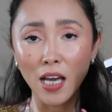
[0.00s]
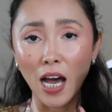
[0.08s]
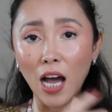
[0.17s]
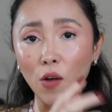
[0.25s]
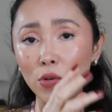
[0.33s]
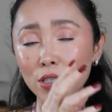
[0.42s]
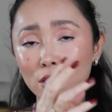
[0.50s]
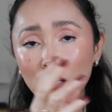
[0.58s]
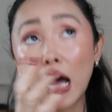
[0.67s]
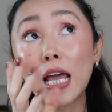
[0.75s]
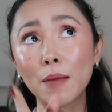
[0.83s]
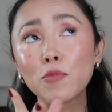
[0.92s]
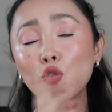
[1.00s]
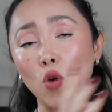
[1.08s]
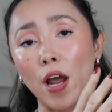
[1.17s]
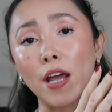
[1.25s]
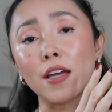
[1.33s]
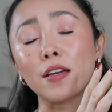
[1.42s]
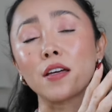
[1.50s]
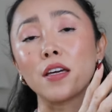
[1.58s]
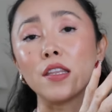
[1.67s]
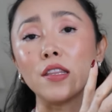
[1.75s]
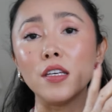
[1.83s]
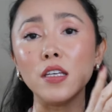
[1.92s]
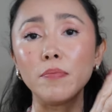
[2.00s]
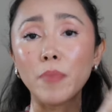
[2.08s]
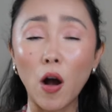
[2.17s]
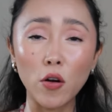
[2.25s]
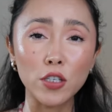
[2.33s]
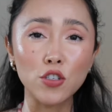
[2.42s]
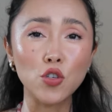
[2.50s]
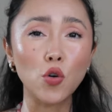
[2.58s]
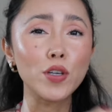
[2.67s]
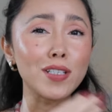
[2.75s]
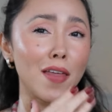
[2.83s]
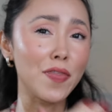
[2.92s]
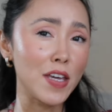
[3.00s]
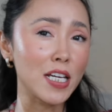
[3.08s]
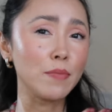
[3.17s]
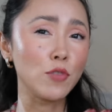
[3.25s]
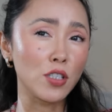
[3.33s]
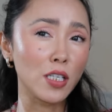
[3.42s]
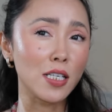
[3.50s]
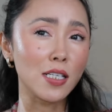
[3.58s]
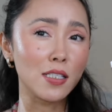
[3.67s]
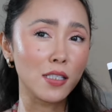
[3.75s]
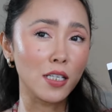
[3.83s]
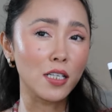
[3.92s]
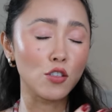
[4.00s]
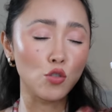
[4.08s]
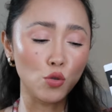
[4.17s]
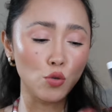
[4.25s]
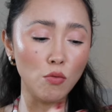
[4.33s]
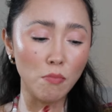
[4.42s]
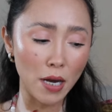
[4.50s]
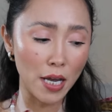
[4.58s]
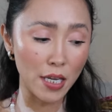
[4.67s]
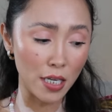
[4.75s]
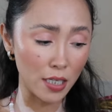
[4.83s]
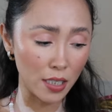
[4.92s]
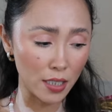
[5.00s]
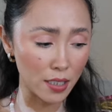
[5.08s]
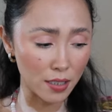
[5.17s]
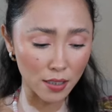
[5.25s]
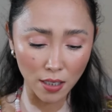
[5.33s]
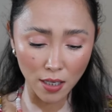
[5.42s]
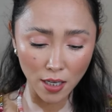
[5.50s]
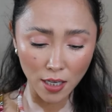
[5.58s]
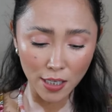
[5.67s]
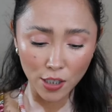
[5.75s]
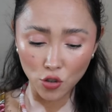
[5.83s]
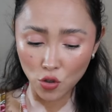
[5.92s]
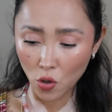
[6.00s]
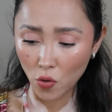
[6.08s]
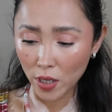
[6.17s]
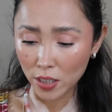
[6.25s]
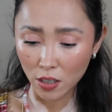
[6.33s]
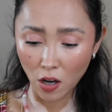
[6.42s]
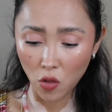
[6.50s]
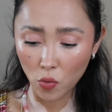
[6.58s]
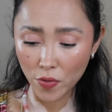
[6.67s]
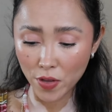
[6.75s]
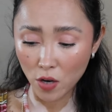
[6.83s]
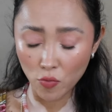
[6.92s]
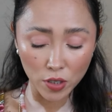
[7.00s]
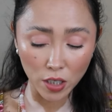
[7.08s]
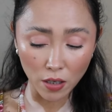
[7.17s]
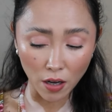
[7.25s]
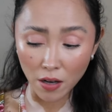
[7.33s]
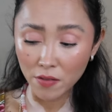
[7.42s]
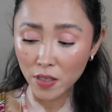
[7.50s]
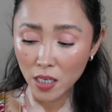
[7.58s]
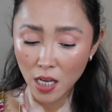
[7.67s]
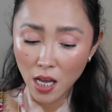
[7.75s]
I am trying the Paula's Choice. I think I'm just gonna stick to my List. So that's another one that I really love.